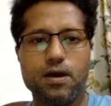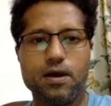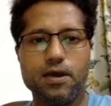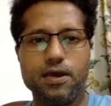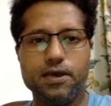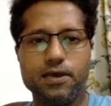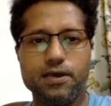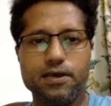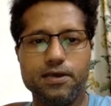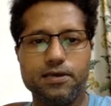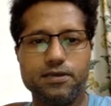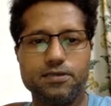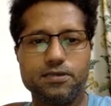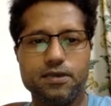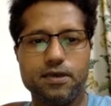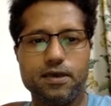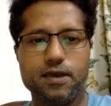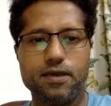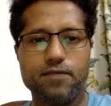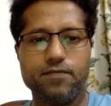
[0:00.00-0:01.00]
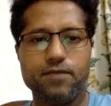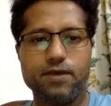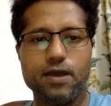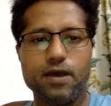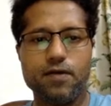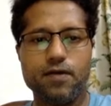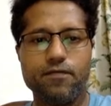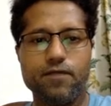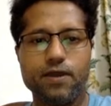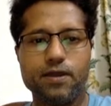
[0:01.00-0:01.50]
ASA, and we
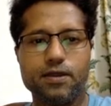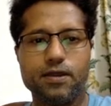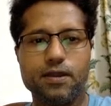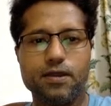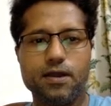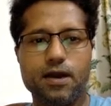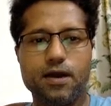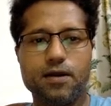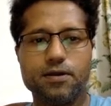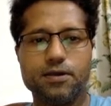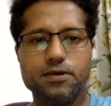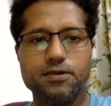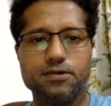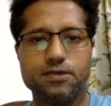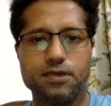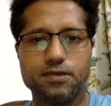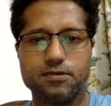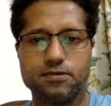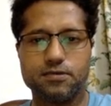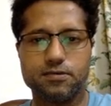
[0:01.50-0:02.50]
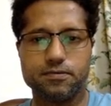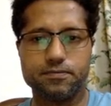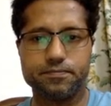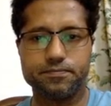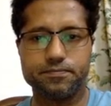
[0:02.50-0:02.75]
have finally RHS.